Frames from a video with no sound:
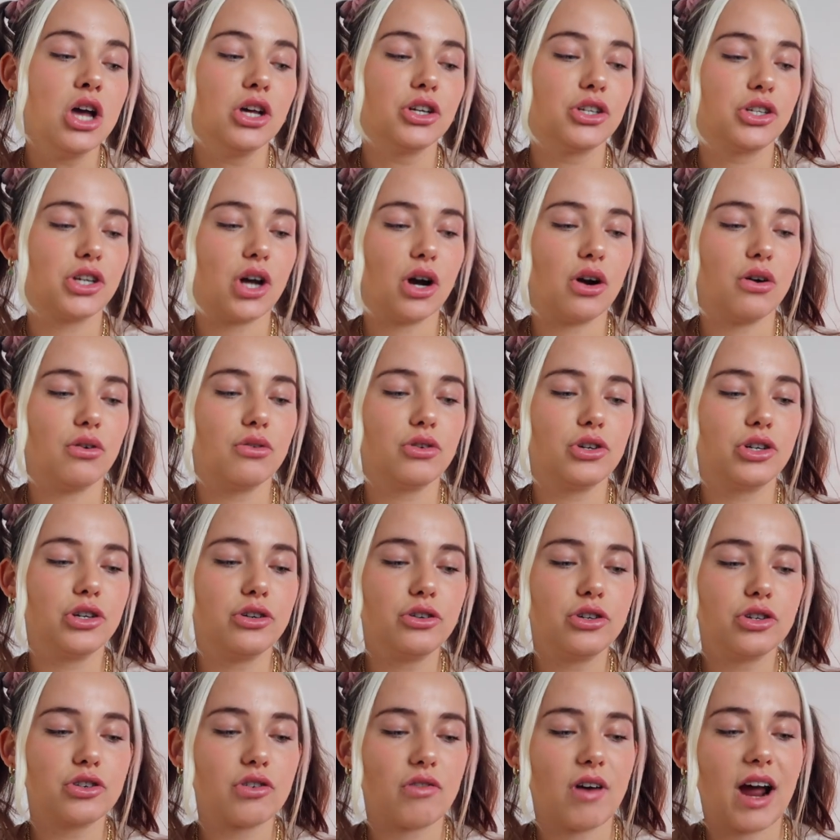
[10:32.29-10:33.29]
So
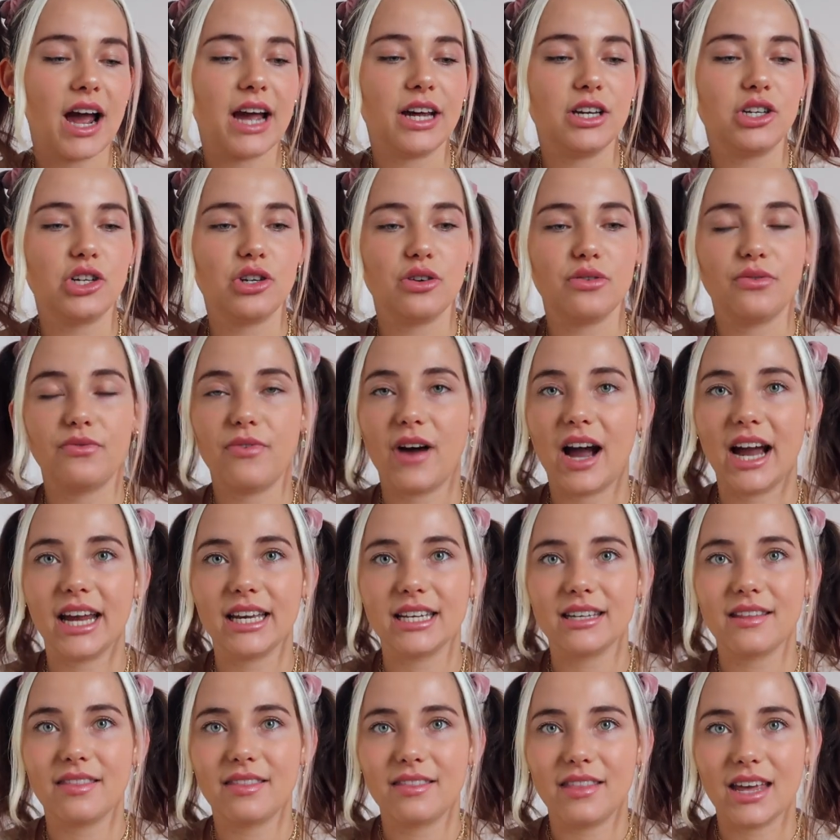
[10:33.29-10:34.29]
do try to
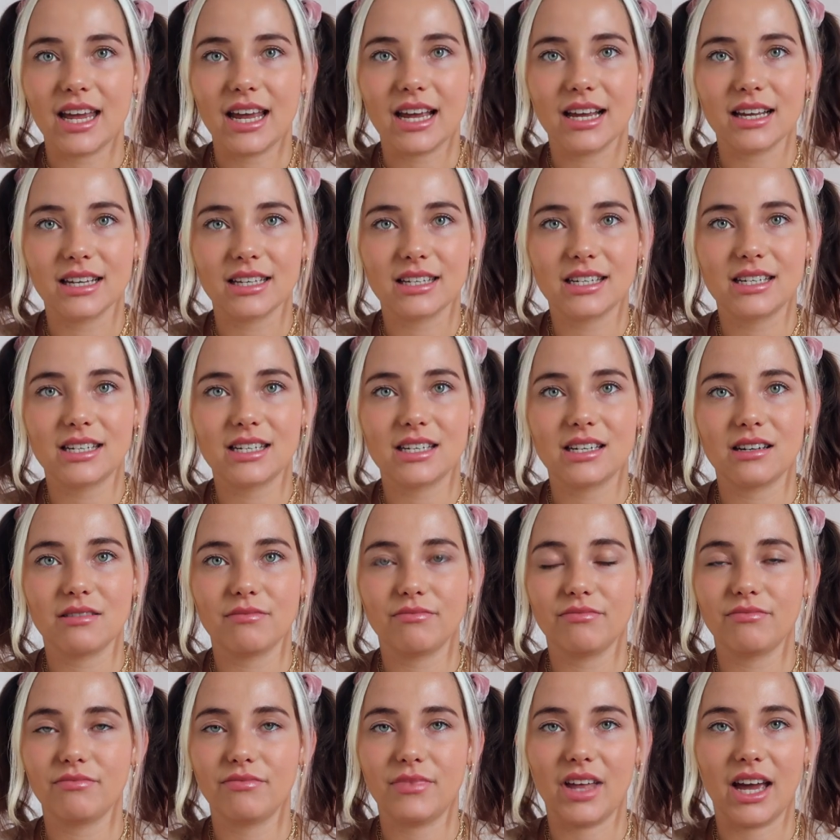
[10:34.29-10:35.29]
find things
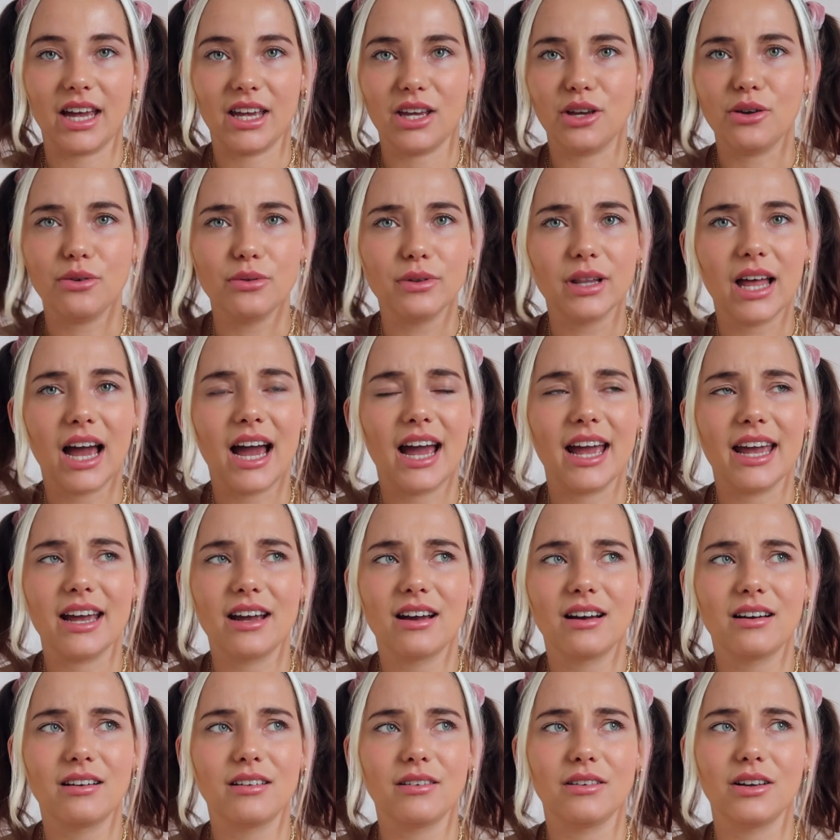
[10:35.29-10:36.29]
that you
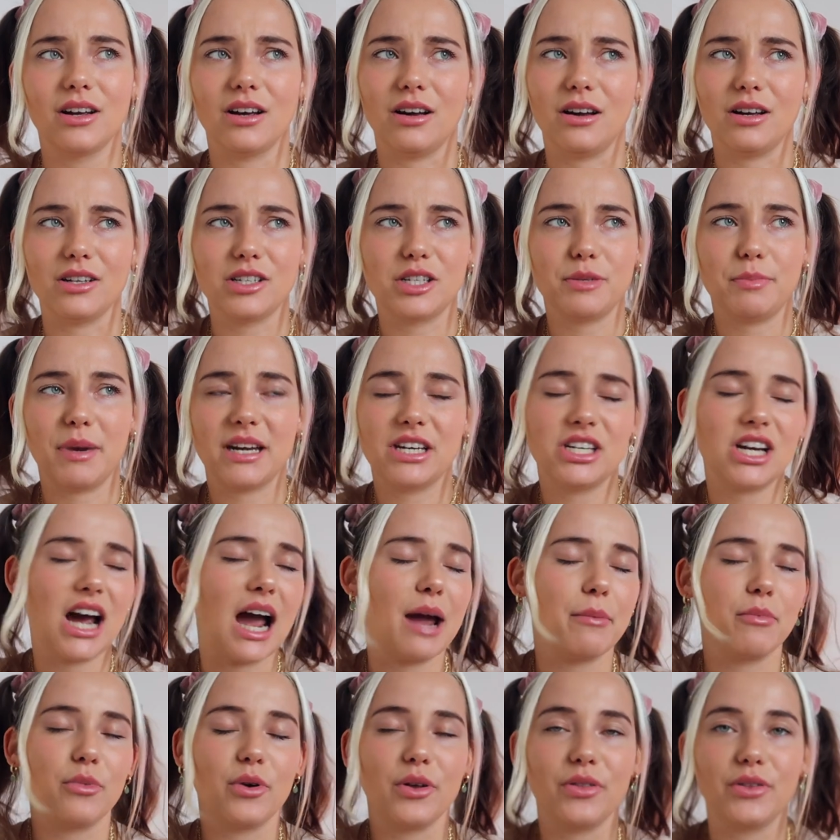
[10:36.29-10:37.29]
like, uh, spend
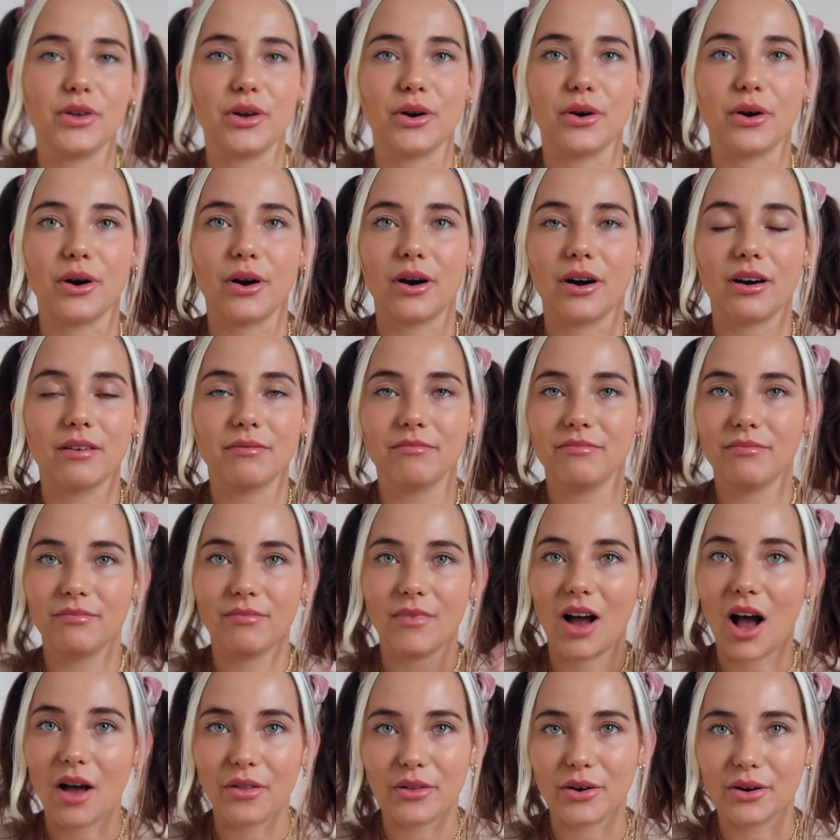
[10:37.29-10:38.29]
time with your
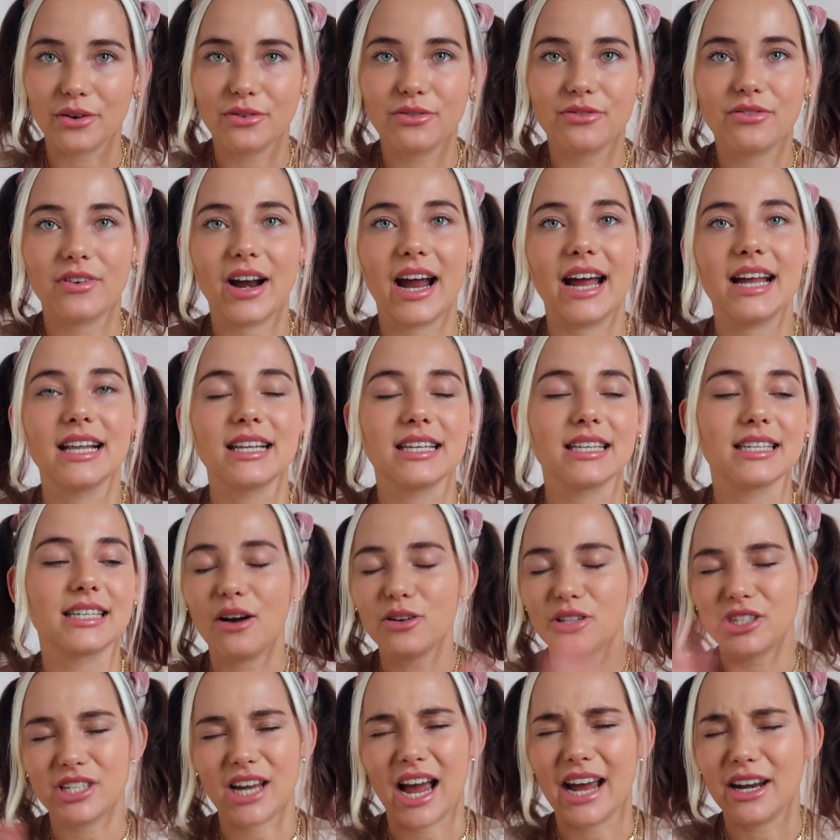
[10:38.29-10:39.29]
other friends
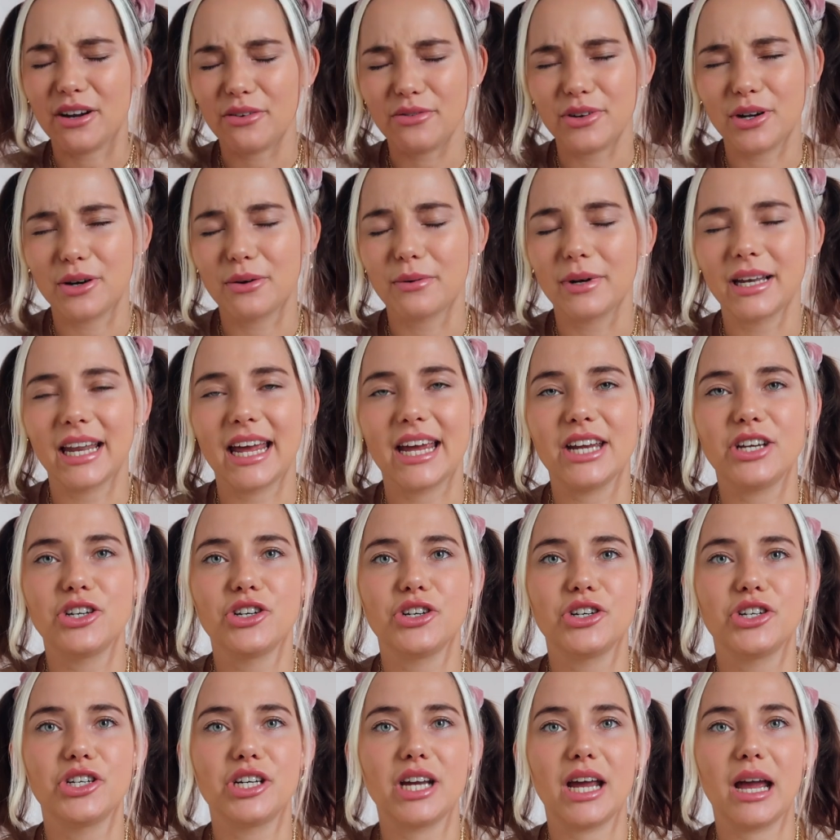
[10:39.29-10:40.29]
outside of your
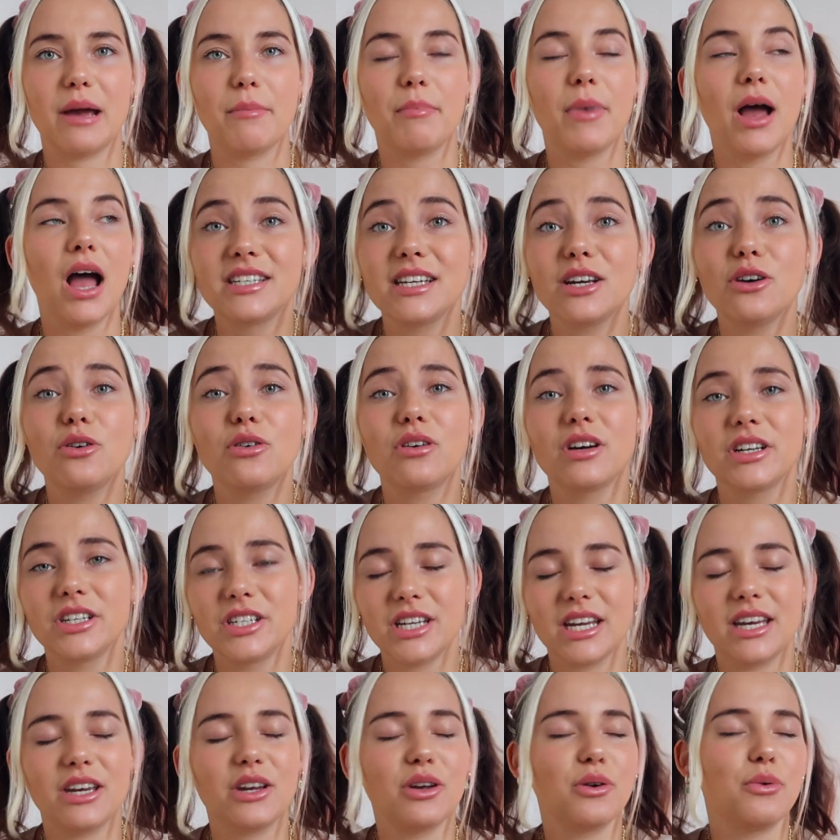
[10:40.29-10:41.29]
relationship, still
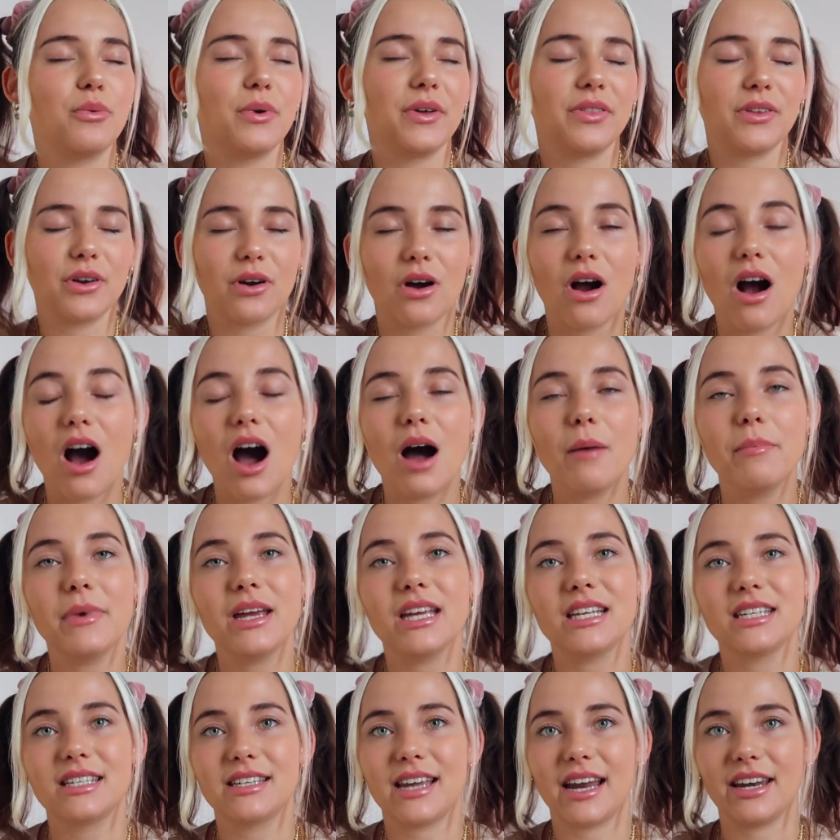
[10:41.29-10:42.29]
continue with your
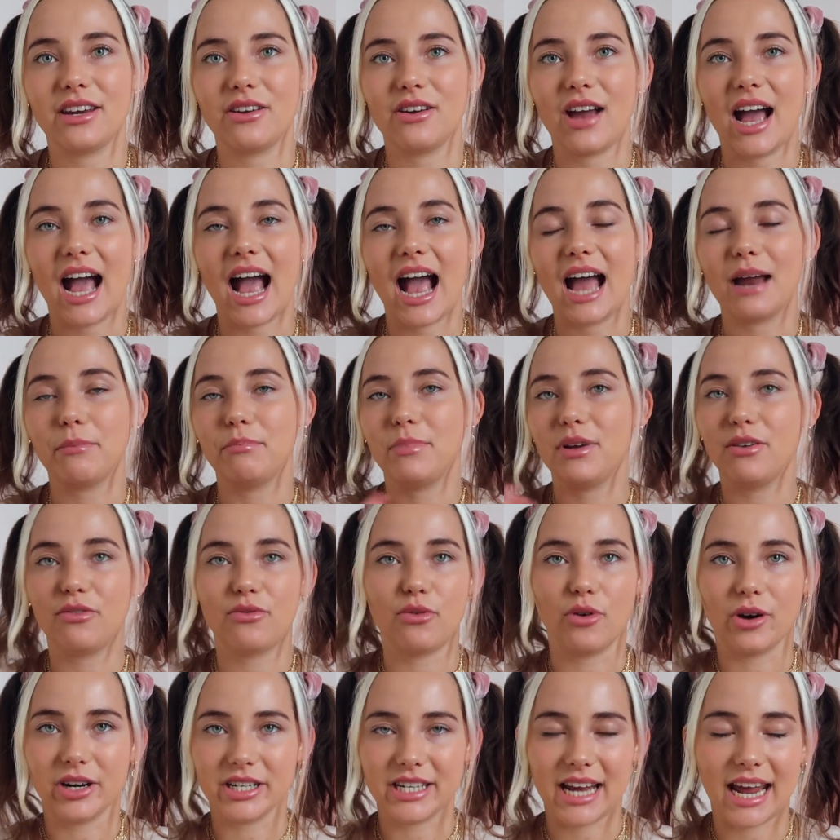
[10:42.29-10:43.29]
hobbies that you had
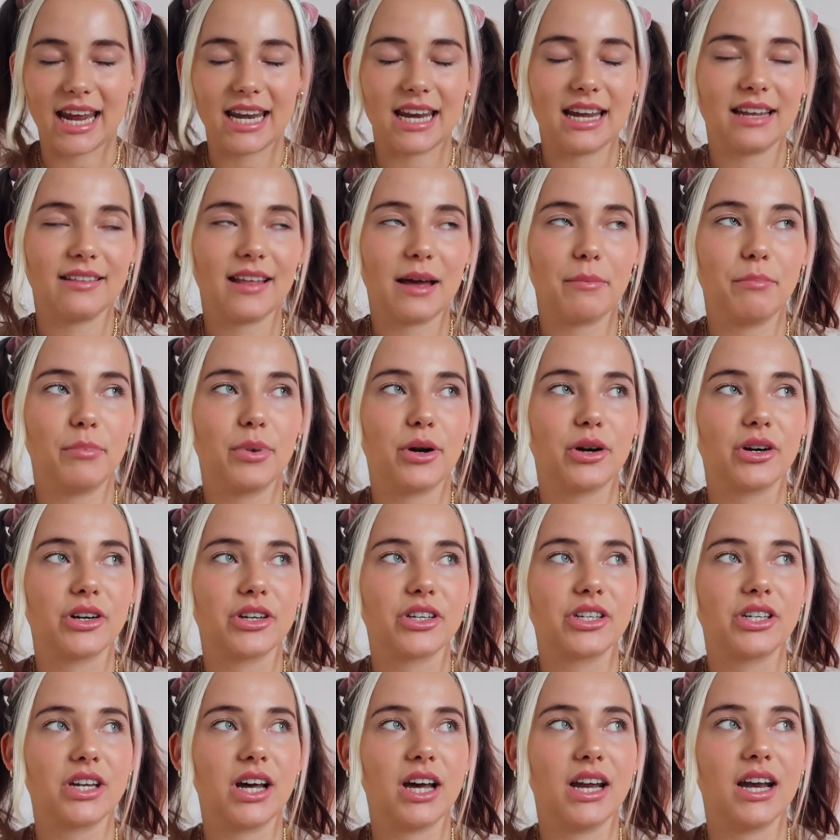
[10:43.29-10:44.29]
before dating that
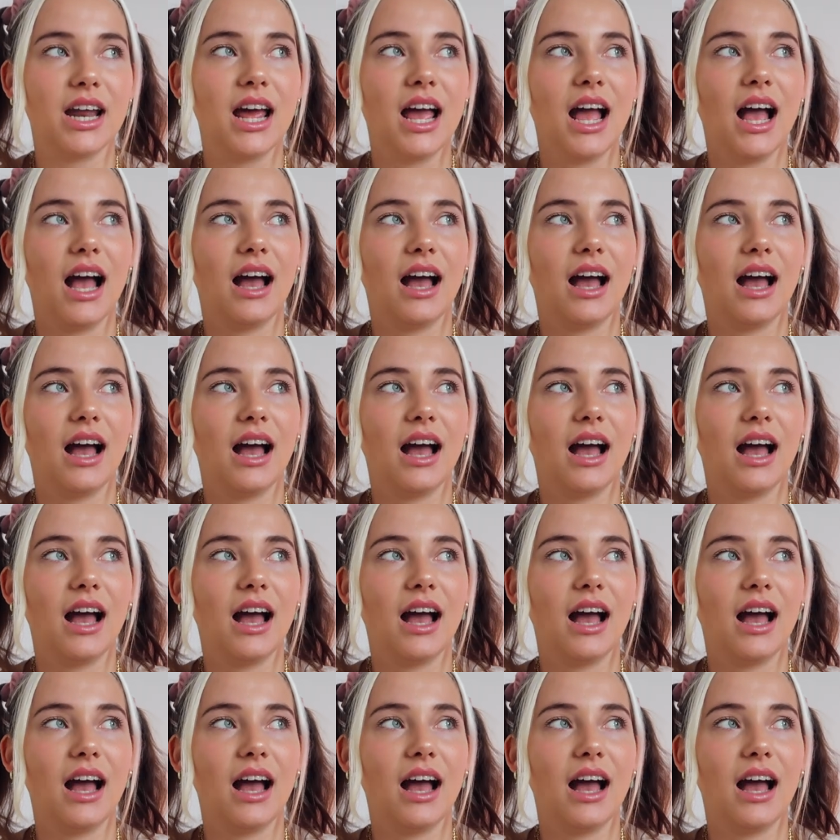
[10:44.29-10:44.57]
person.